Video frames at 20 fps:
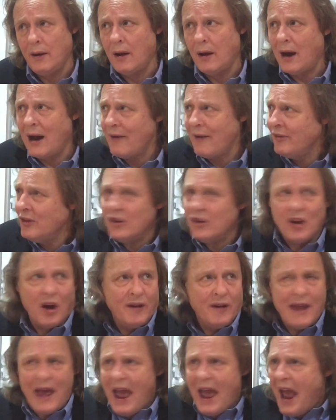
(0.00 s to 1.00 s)
I haven't
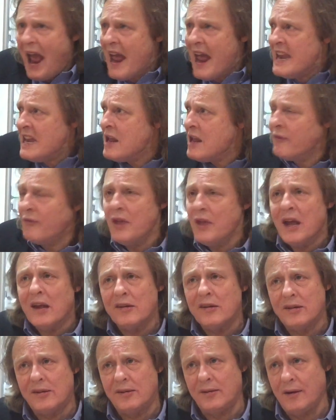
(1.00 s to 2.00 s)
done any of
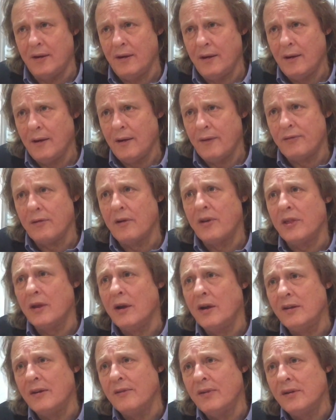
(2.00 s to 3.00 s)
this for a
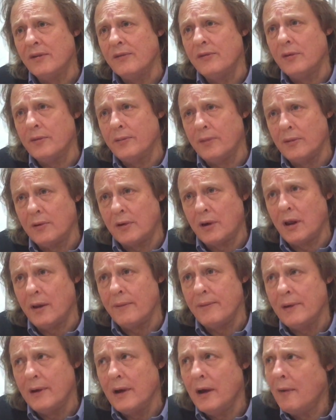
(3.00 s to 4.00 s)
third division football club.
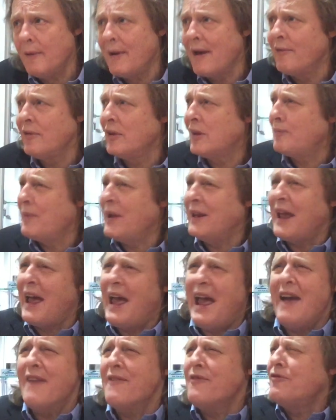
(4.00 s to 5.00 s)
We haven't spent
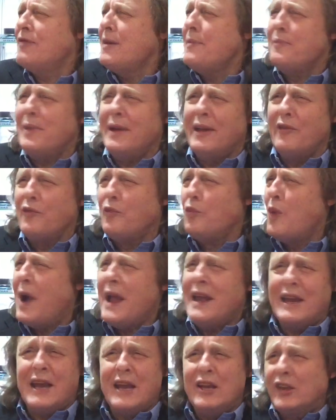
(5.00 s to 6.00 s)
every bit of
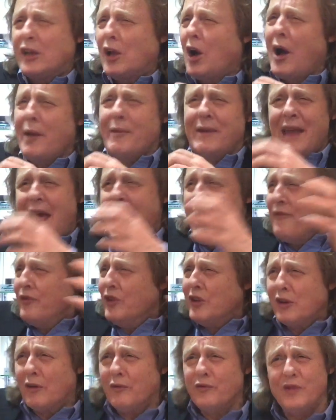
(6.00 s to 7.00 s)
waking time and
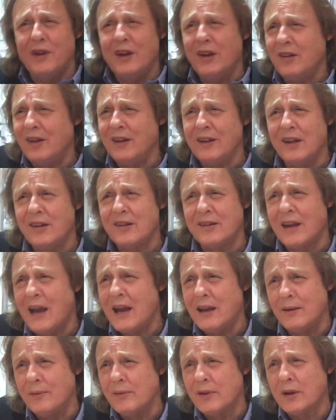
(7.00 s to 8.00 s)
effort on finishing this
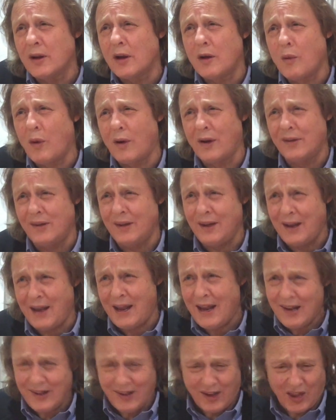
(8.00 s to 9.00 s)
stadium to the quality that it
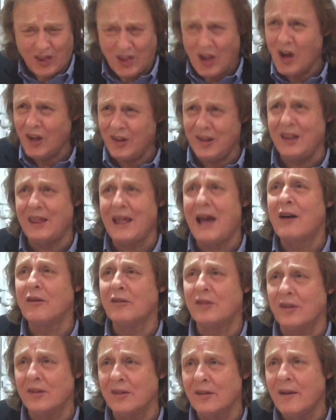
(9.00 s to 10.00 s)
is at
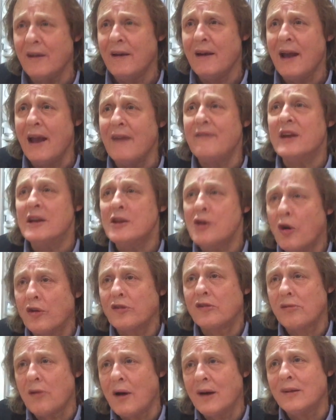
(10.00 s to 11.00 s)
30,000 if you're not
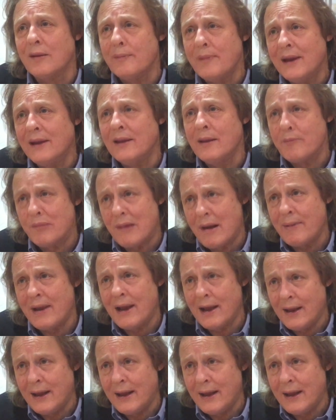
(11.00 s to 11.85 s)
trying to be in the Premier